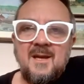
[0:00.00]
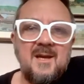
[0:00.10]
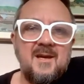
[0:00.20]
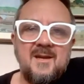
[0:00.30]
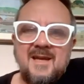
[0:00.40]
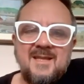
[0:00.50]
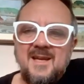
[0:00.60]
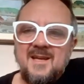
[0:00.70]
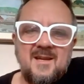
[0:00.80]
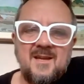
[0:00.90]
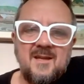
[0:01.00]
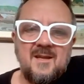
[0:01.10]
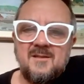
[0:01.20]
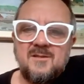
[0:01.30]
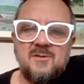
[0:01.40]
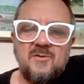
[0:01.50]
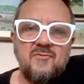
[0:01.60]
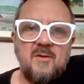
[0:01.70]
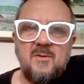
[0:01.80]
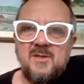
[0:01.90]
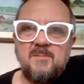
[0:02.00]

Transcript: And I think in another 2 or 3 months,